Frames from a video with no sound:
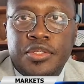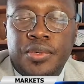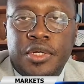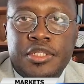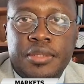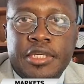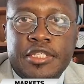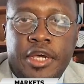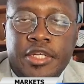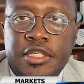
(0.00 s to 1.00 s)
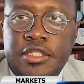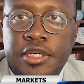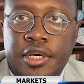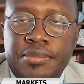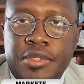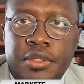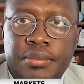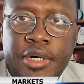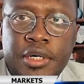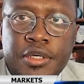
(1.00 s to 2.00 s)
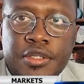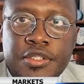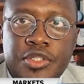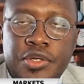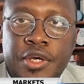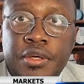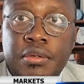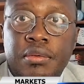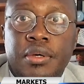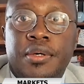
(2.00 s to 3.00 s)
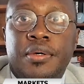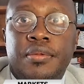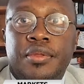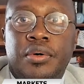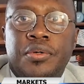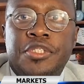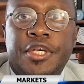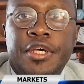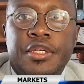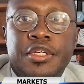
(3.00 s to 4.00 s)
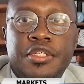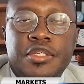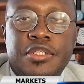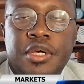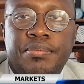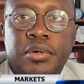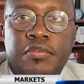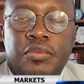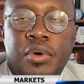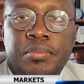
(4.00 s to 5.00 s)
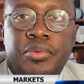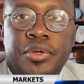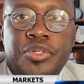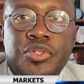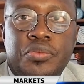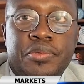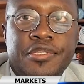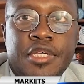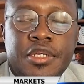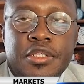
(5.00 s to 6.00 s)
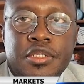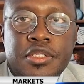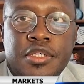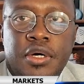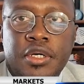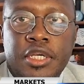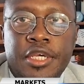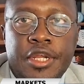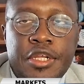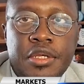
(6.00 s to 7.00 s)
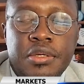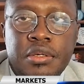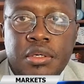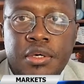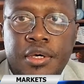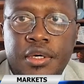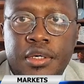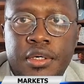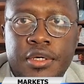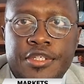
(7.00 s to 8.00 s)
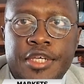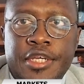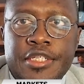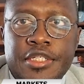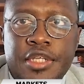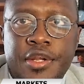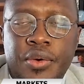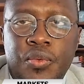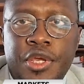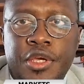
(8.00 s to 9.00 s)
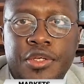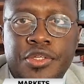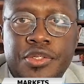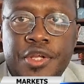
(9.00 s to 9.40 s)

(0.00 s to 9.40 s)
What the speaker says: Yes, well, some exciting times on the markets today. The All-Share Index is up over 1.2%. There's hardly any sectors that are weaker